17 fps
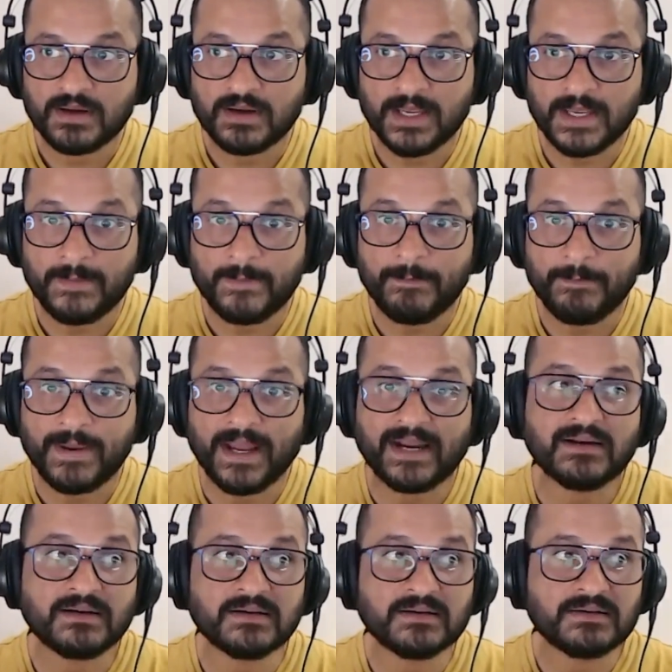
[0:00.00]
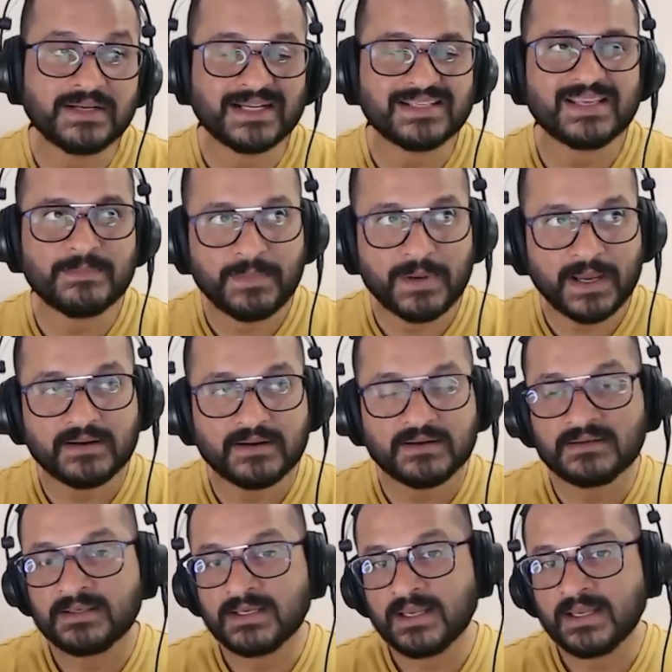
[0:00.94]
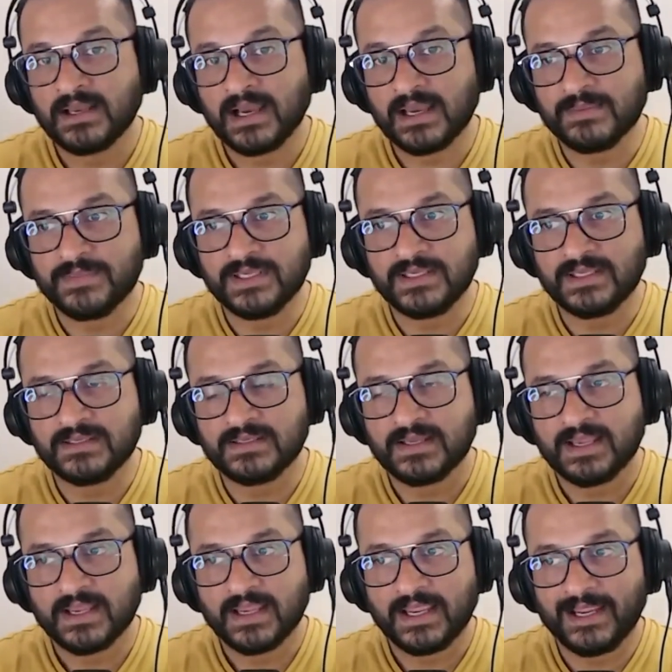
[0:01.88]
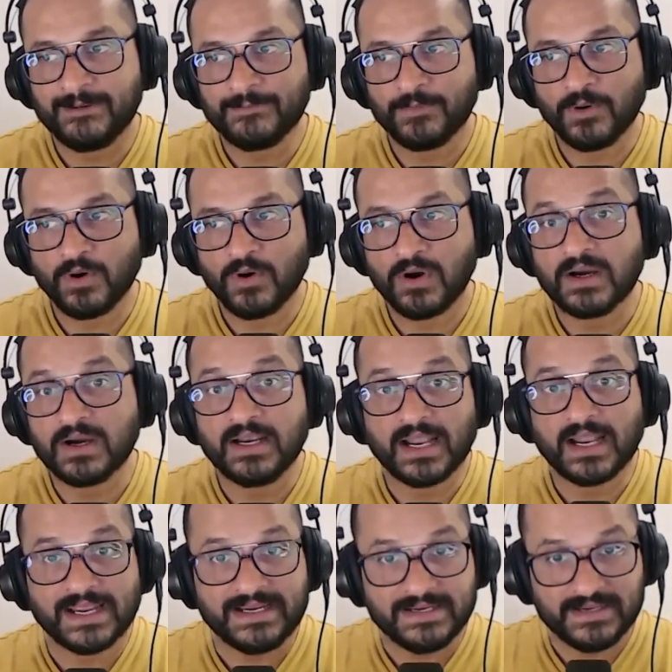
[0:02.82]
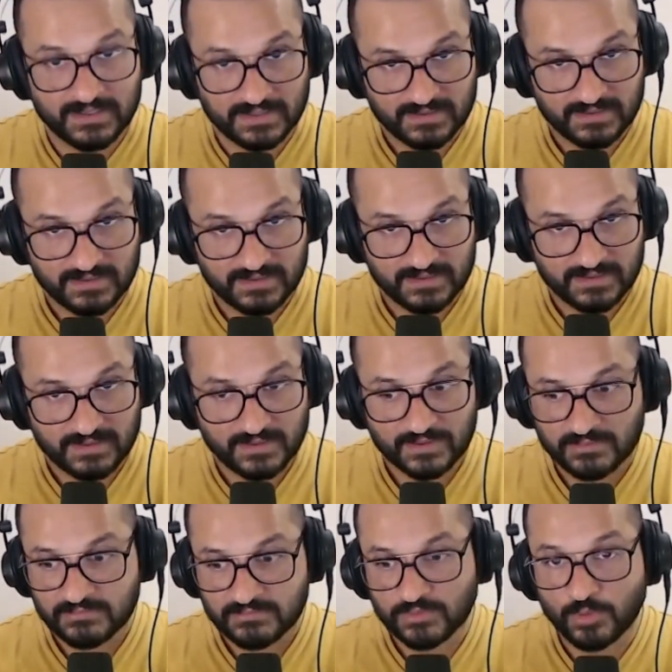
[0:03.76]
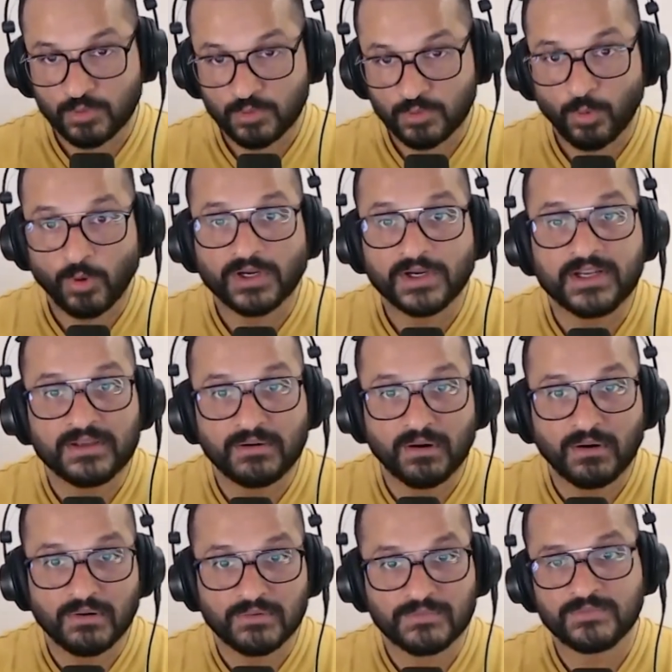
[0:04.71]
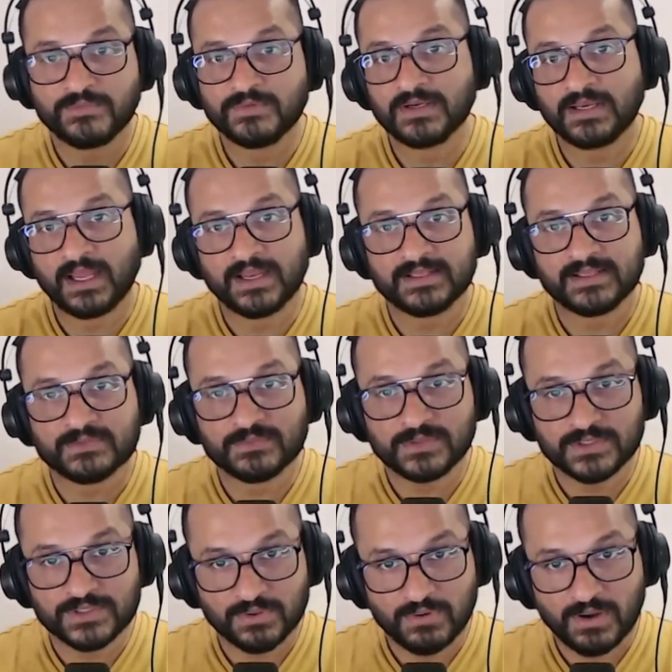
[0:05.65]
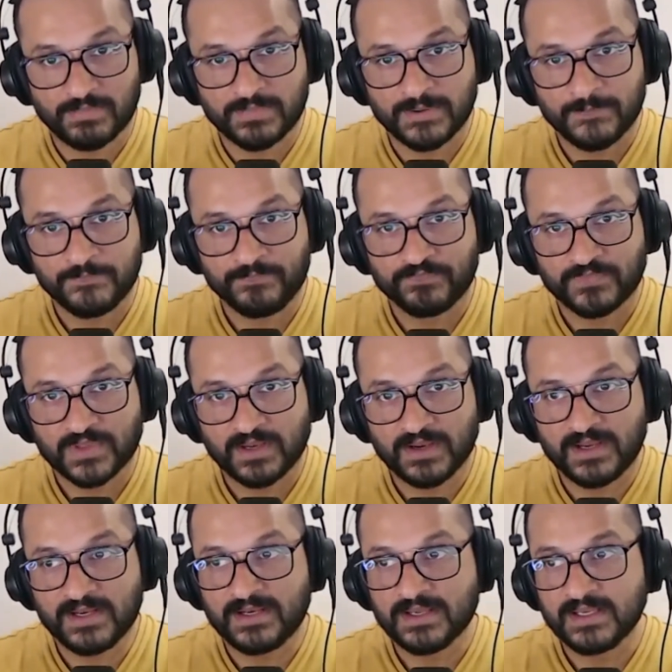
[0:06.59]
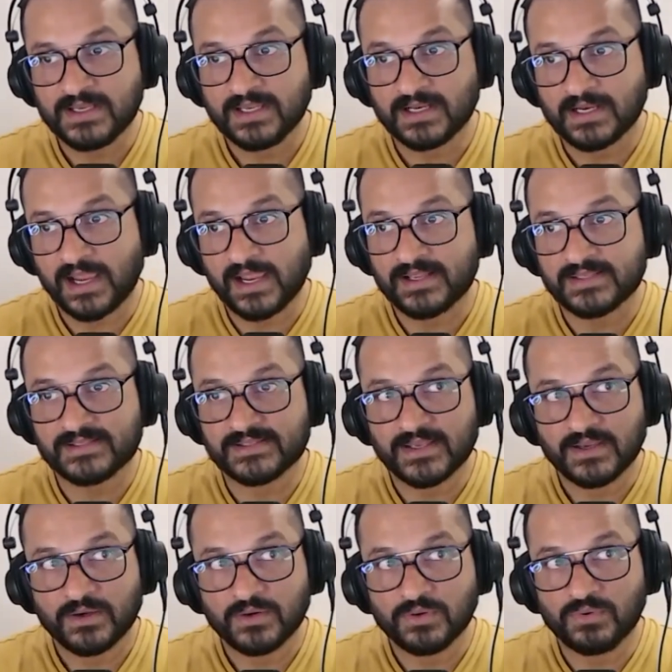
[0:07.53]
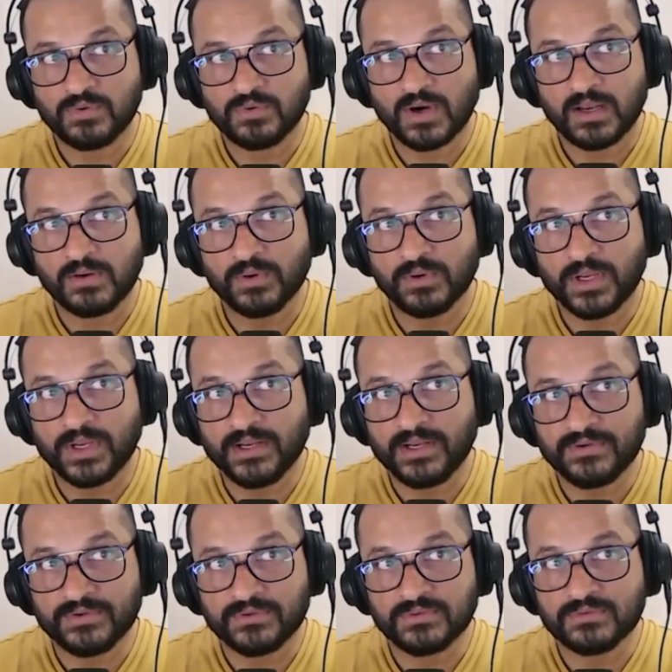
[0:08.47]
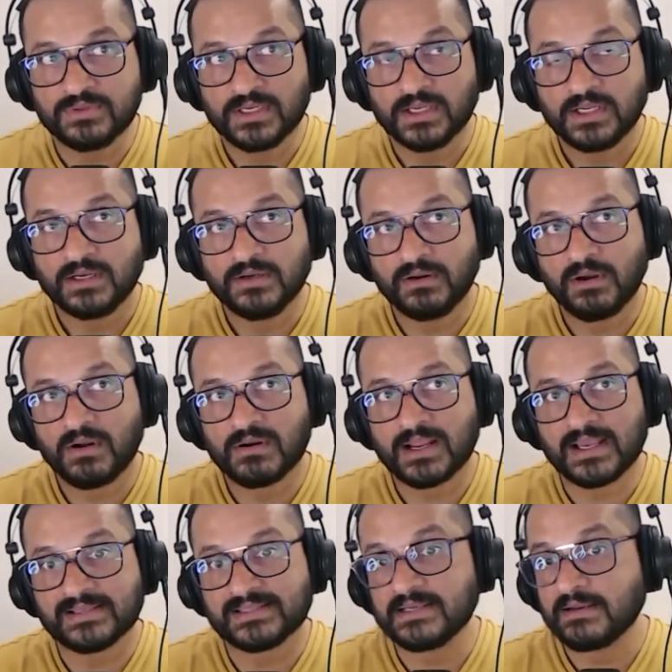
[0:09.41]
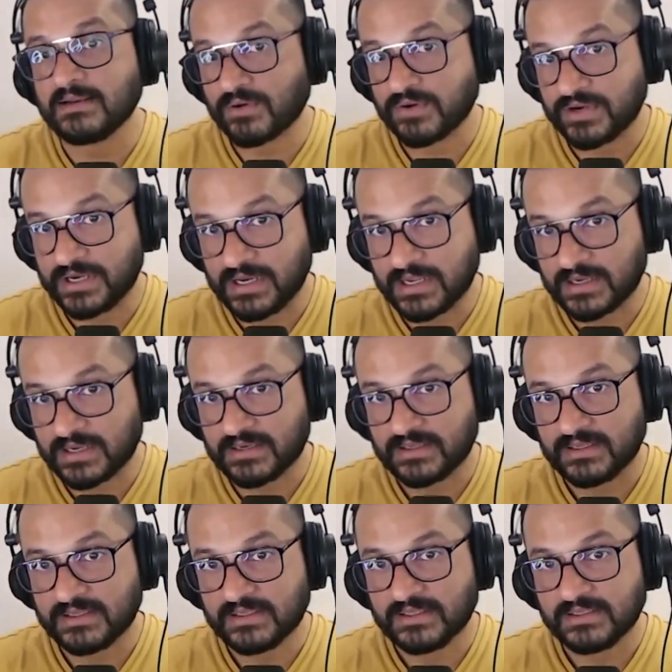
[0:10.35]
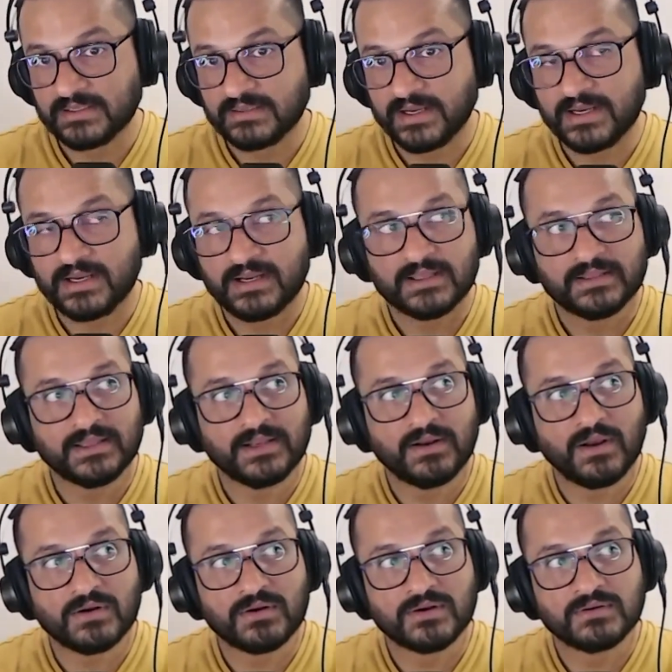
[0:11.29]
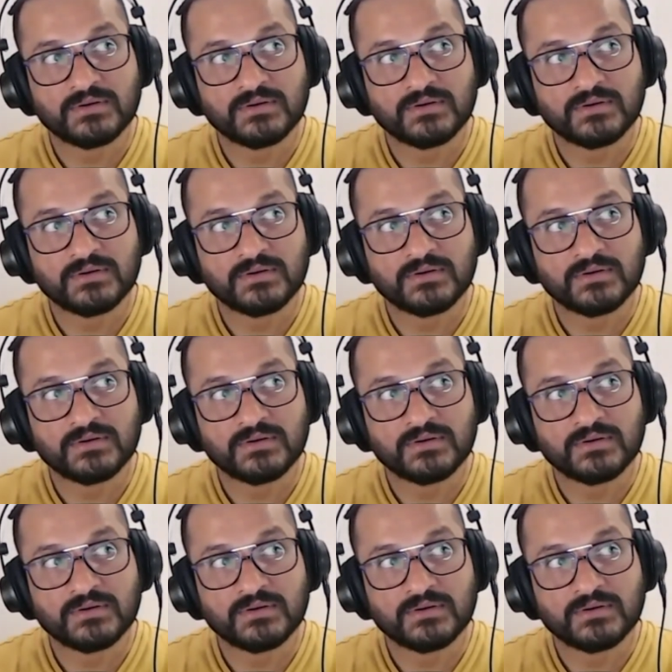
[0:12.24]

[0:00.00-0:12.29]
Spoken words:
a better, when I say better, I mean a more aligned quality of clients will show up, right? Clients who are looking to you not as a lottery ticket, right? They're not